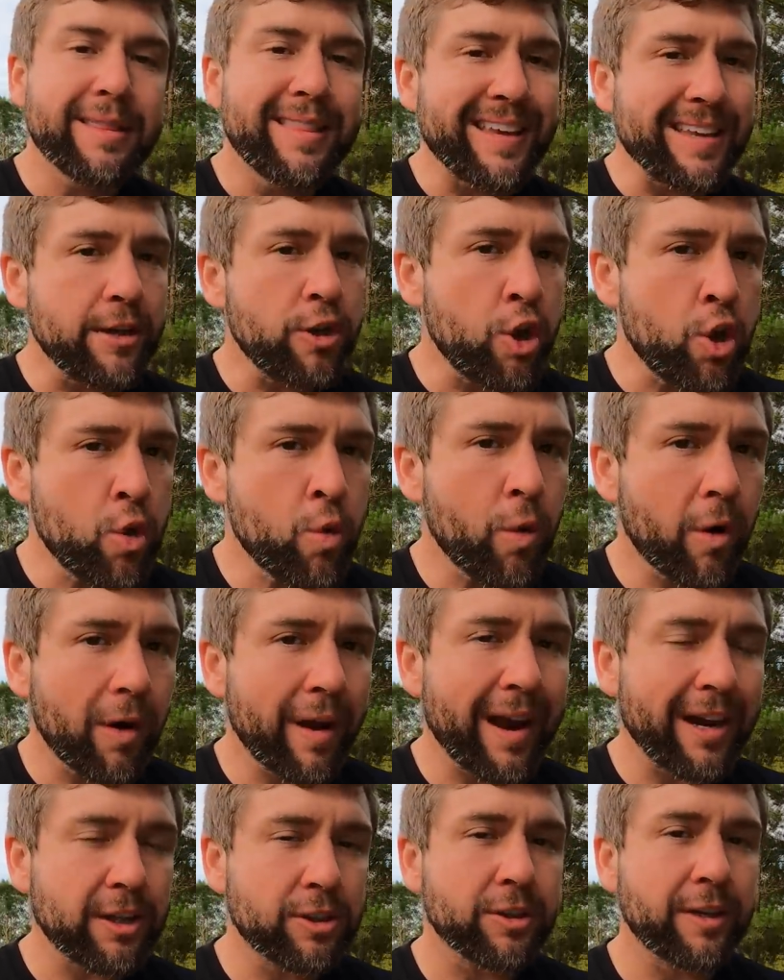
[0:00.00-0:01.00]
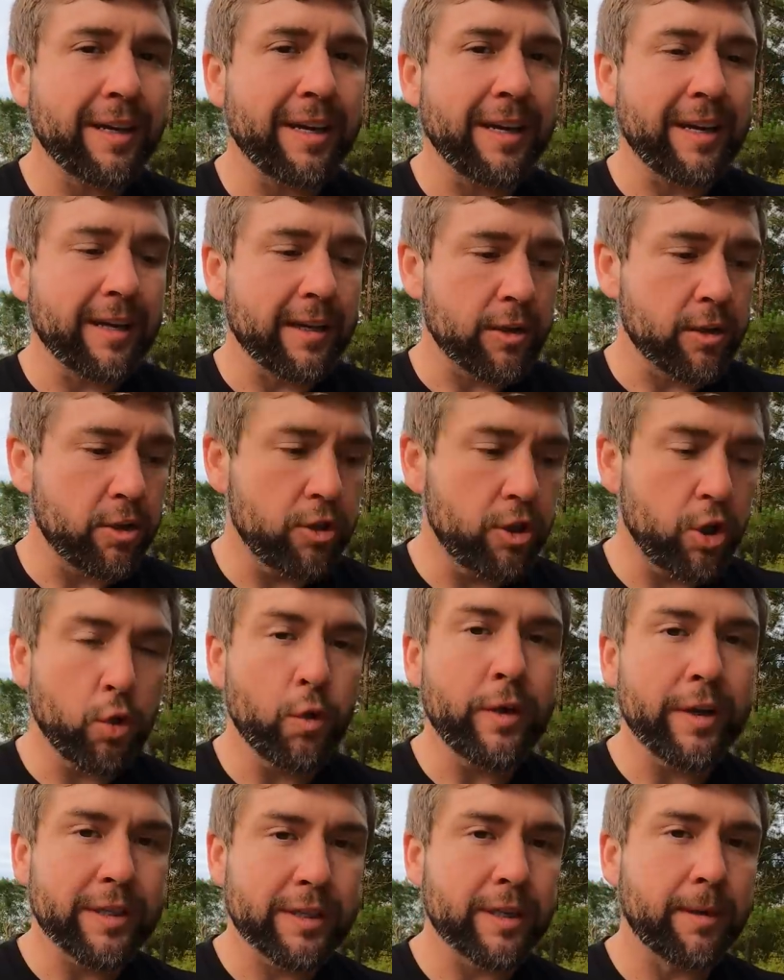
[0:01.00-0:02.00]
then you are actually
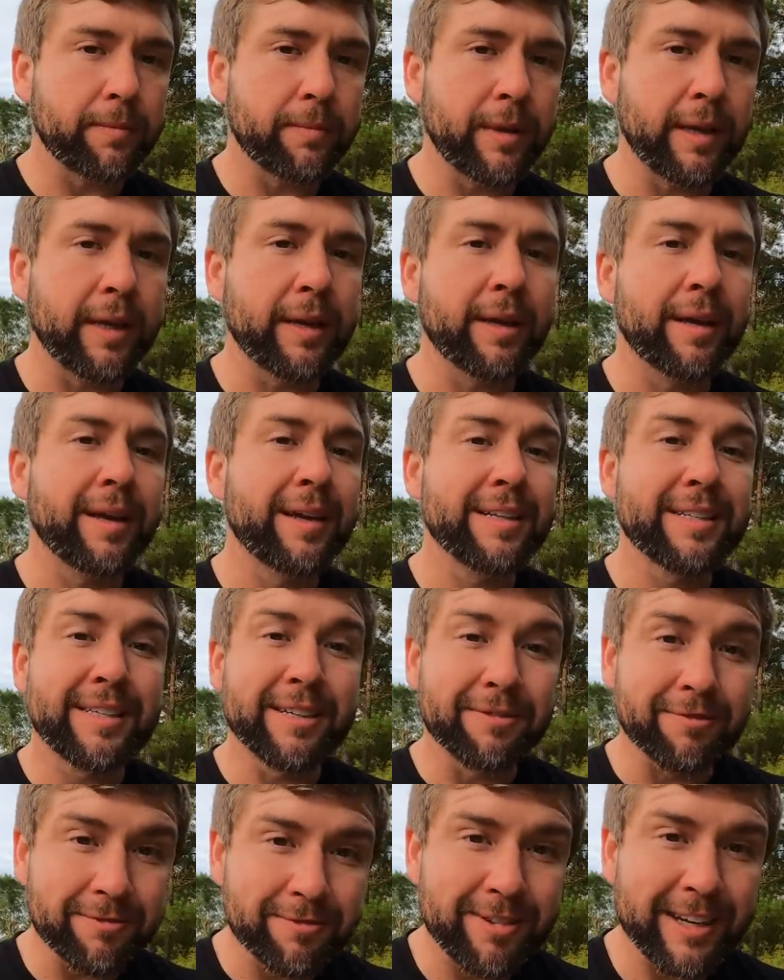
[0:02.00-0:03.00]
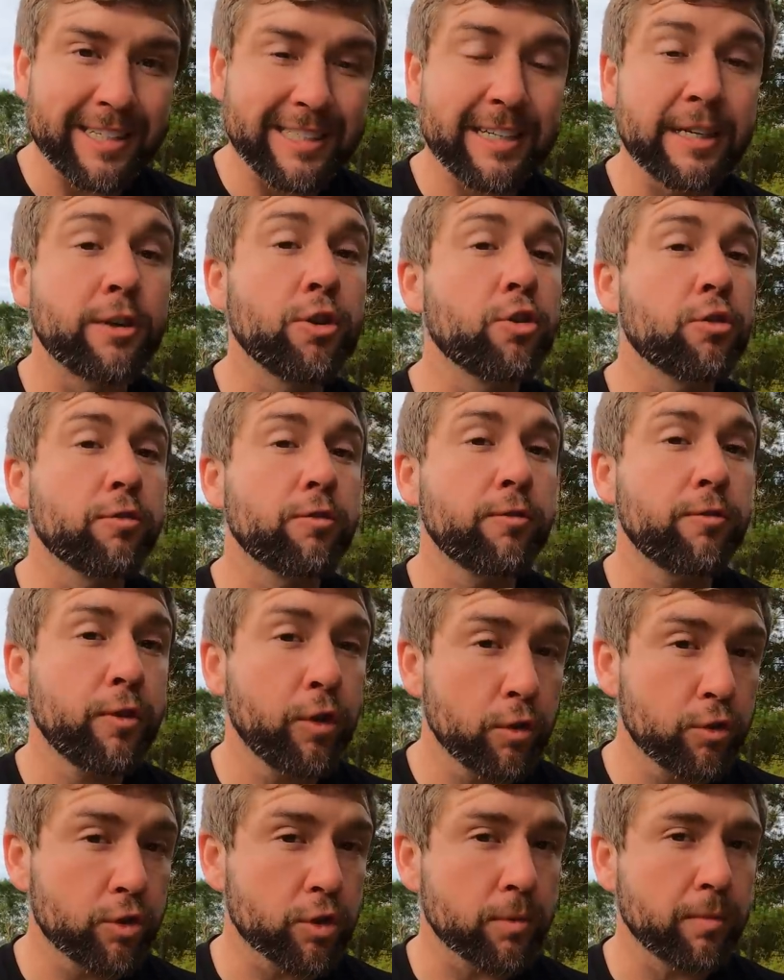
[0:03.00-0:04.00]
doing something to invest in your
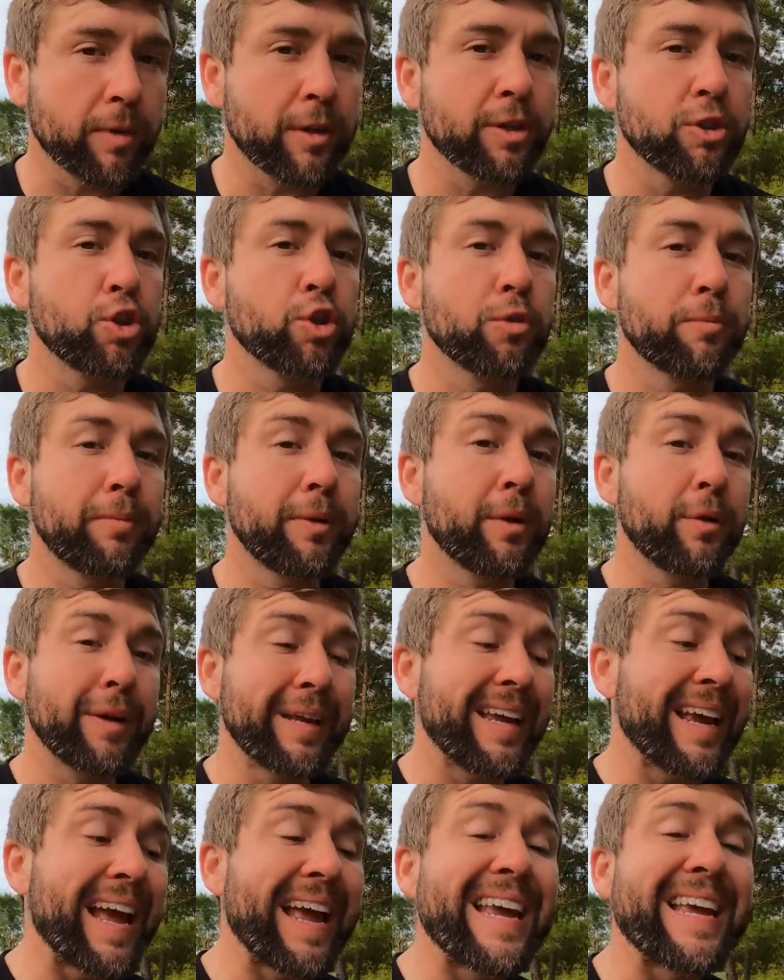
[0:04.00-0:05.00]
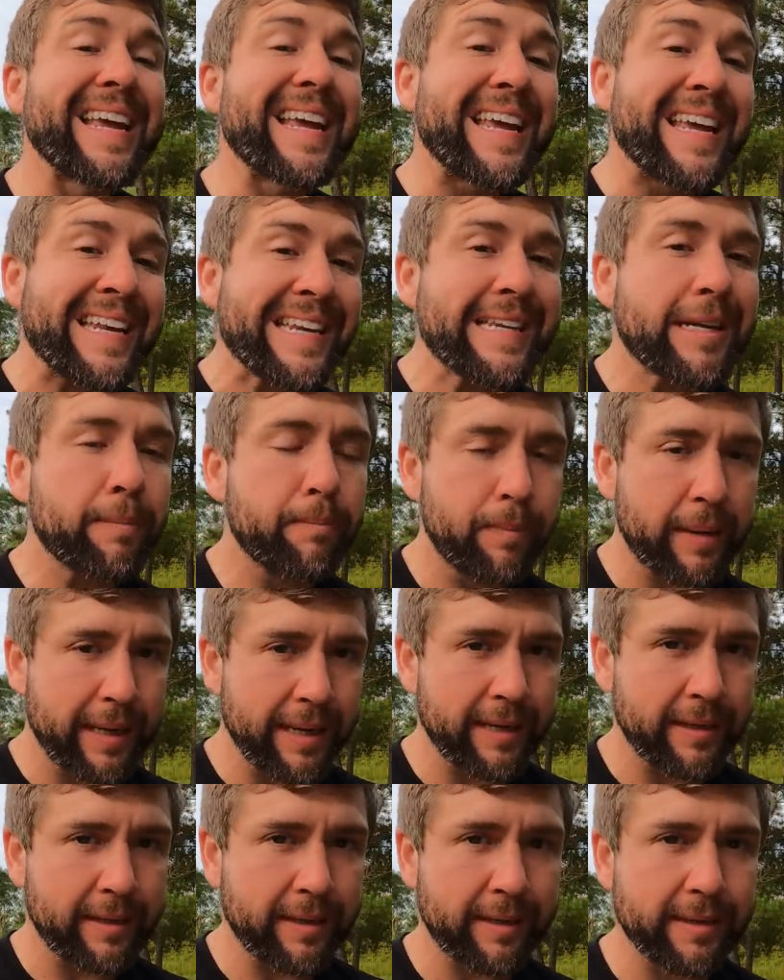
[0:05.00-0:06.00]
future, because you're building an
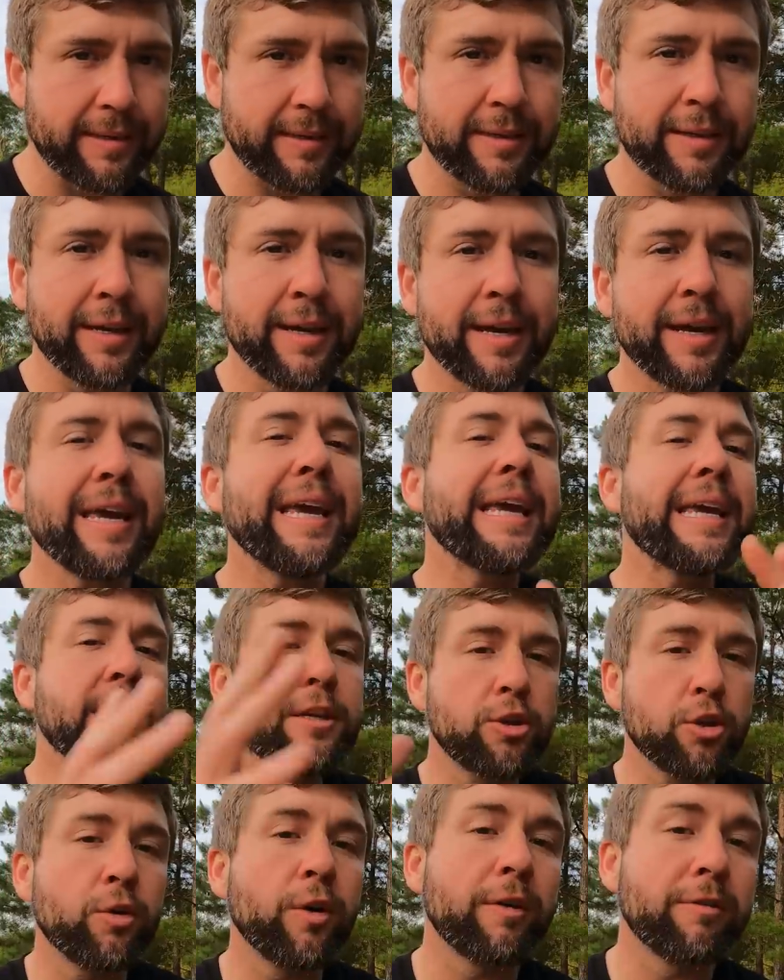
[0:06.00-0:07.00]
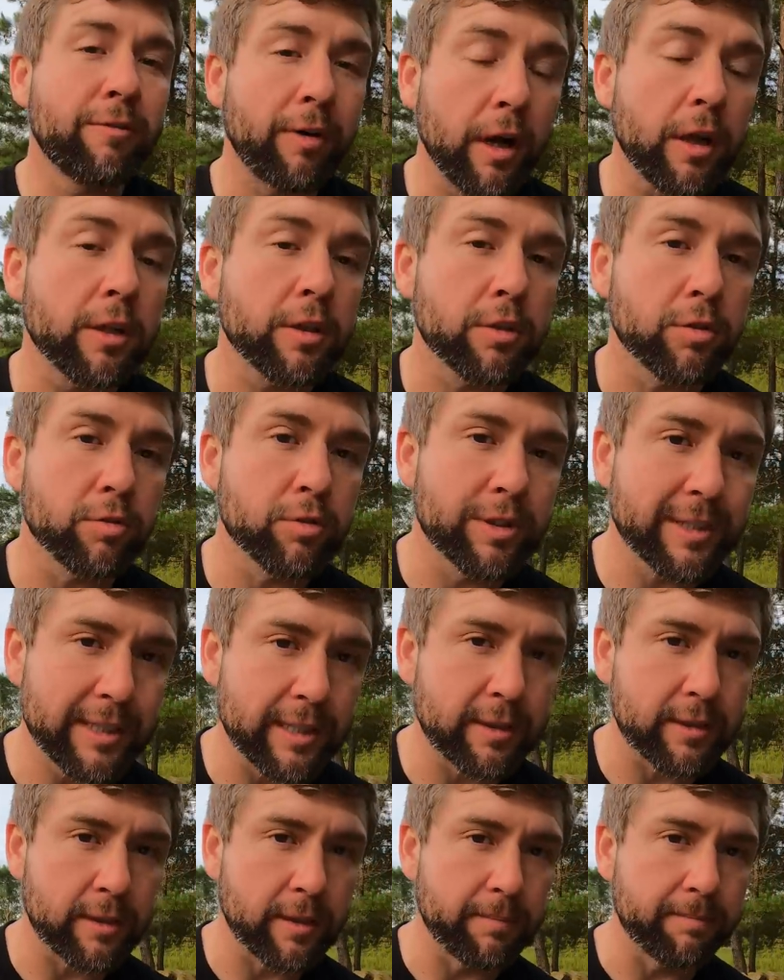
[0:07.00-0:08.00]
independence into a volatile
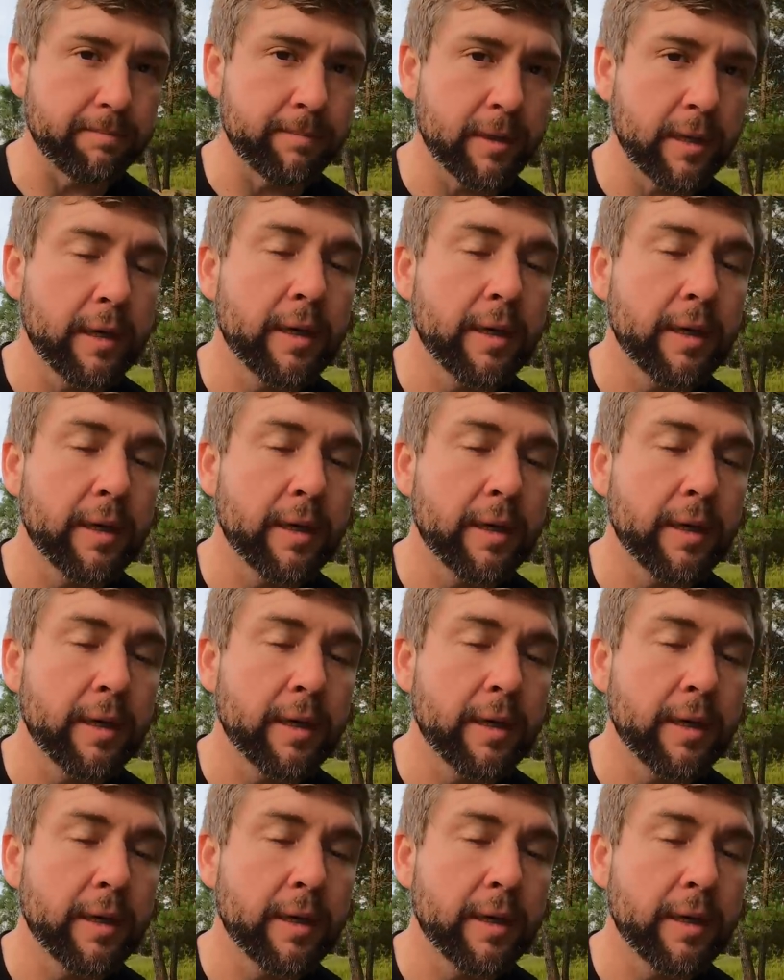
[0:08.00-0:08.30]
system.